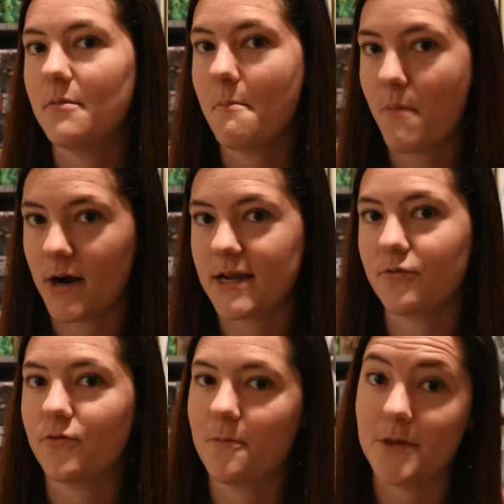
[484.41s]
money
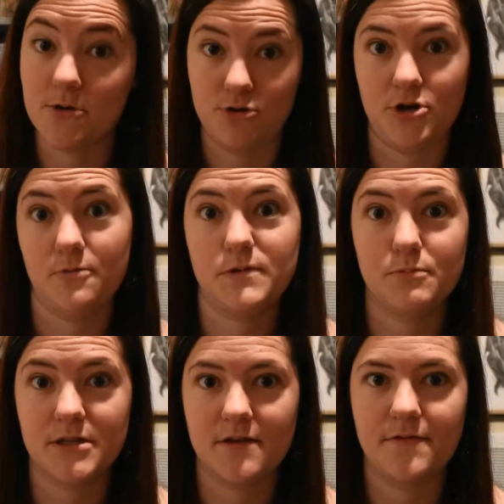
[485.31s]
from YouTube
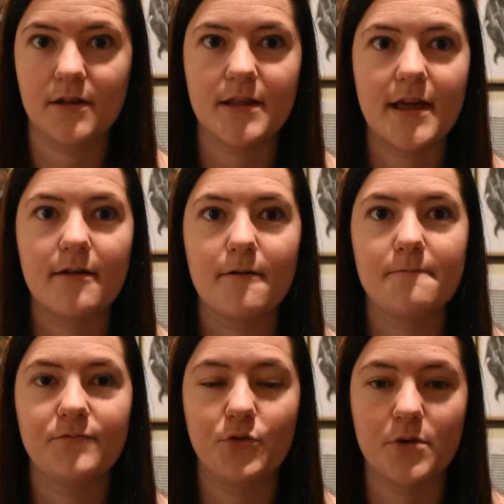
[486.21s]
specifically
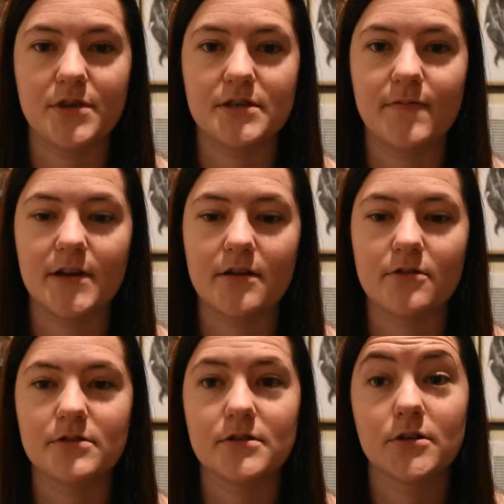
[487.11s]
for these videos.